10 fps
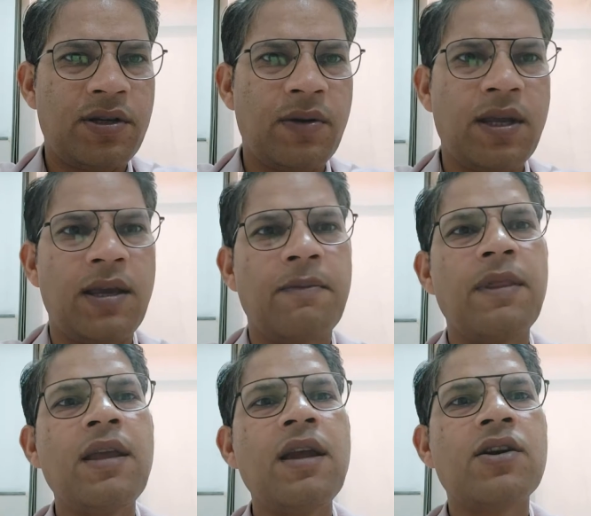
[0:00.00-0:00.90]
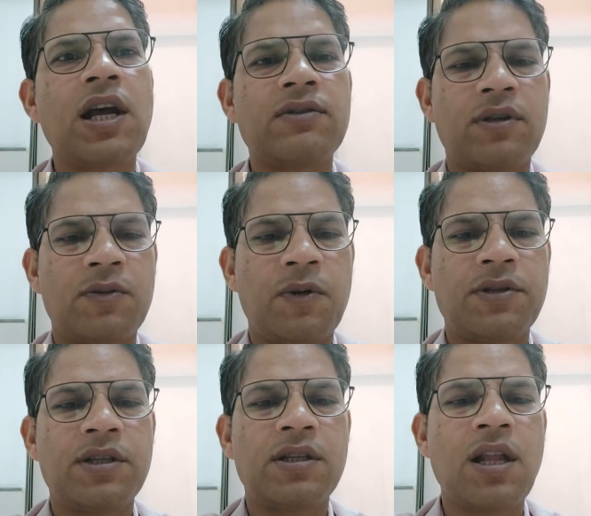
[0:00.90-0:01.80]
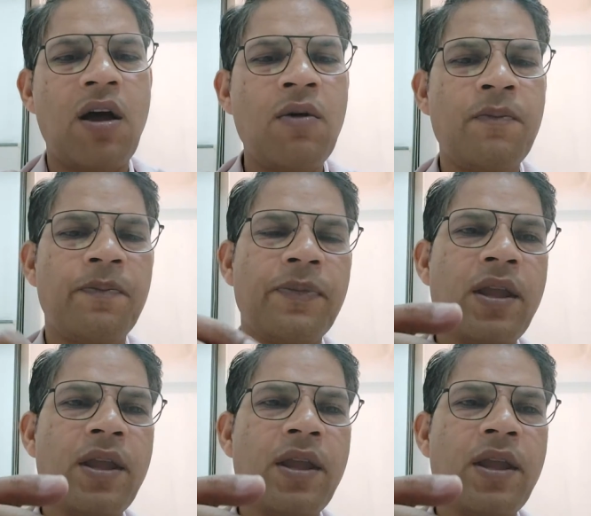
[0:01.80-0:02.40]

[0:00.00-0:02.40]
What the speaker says: Okay, transverse process. Now